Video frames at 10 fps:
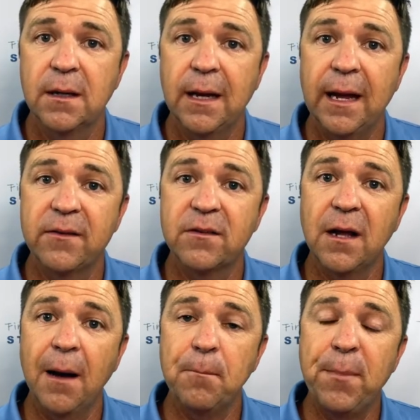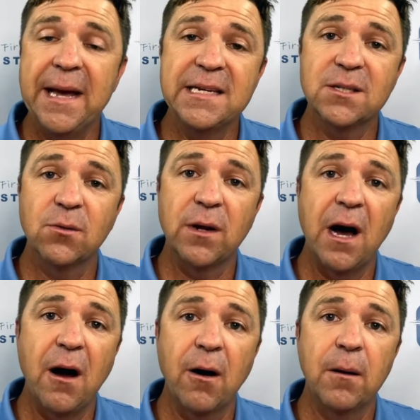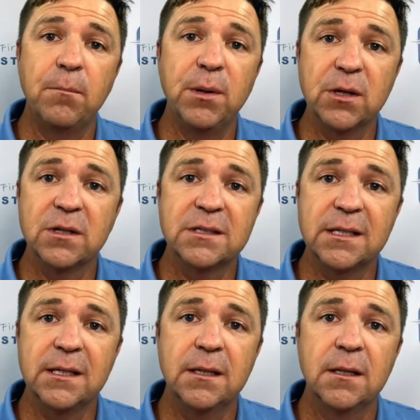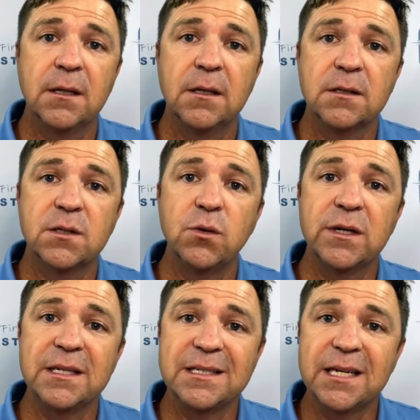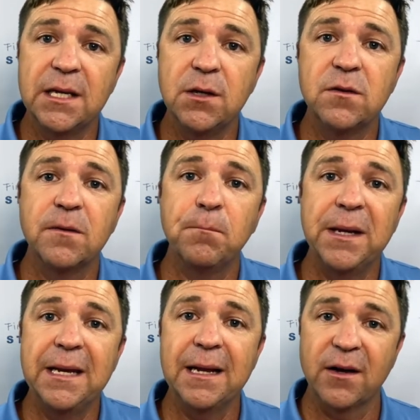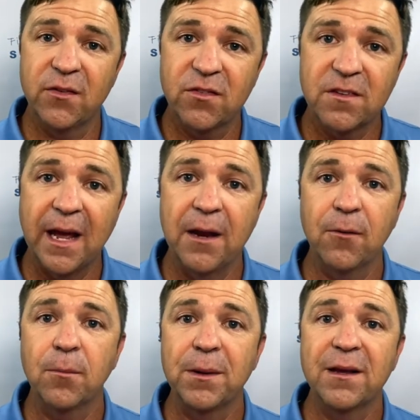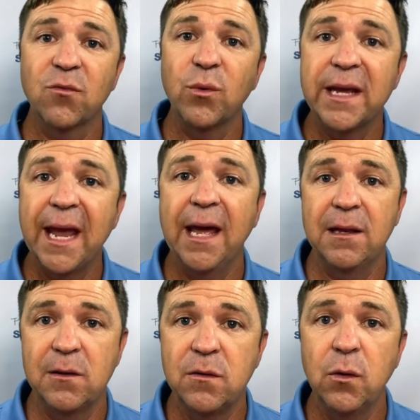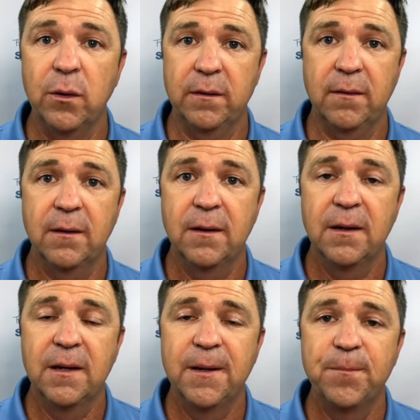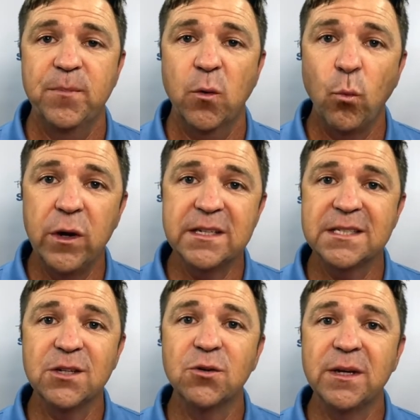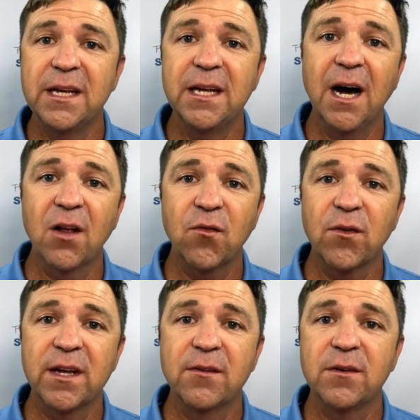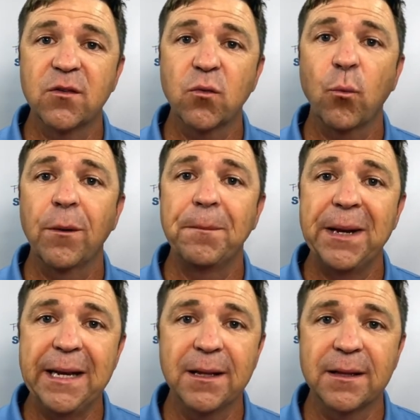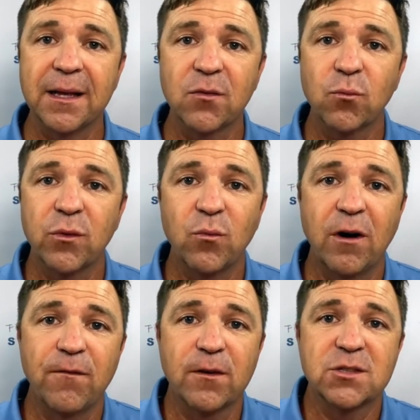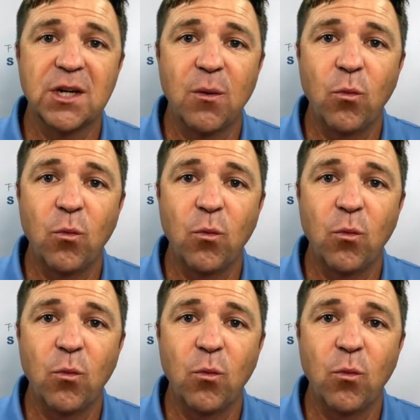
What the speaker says: It's not based on our ability to continue to meet a standard because we can't do it. We still need God's forgiveness repeatedly. That's the reason why 1 John